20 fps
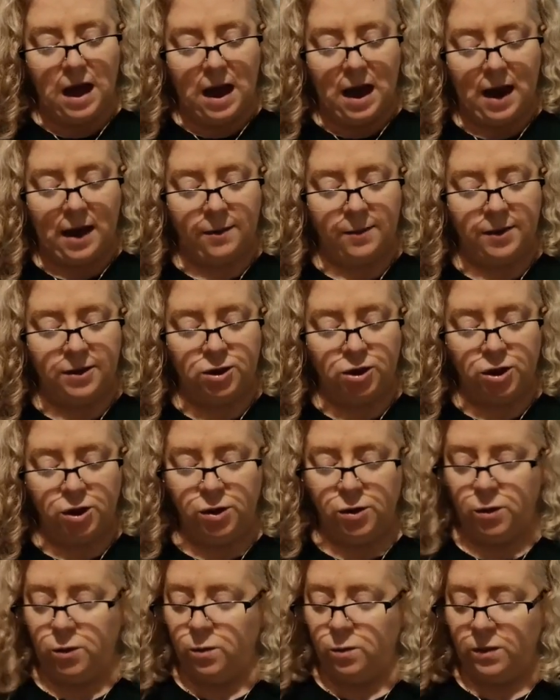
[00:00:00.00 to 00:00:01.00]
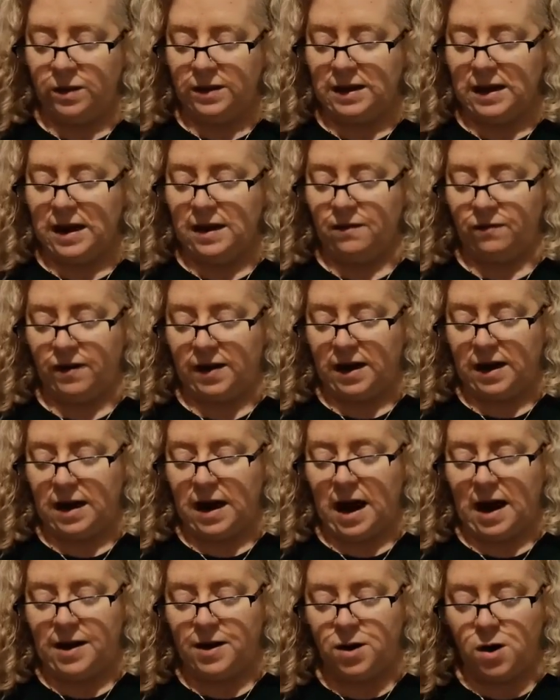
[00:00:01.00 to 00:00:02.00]
I am in tune with the infinite.
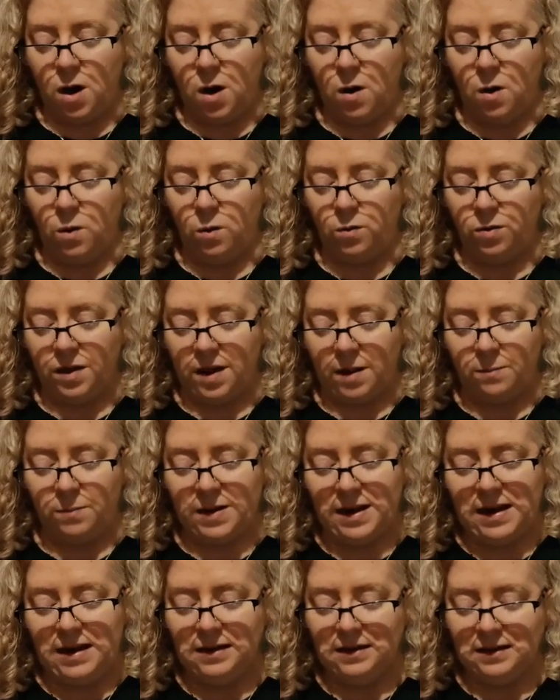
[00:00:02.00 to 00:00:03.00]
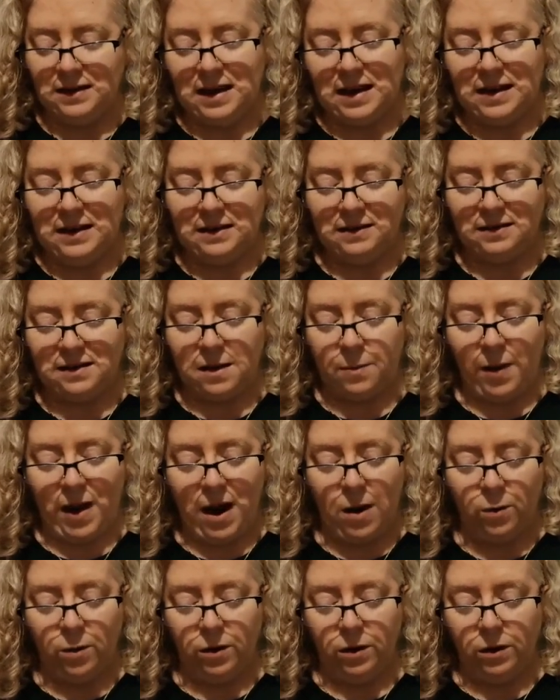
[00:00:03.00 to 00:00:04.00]
I know that peace is the
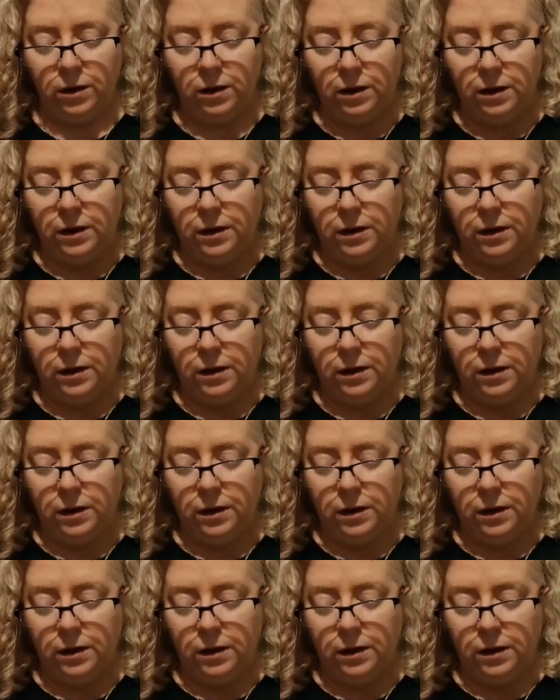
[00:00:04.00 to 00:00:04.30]
power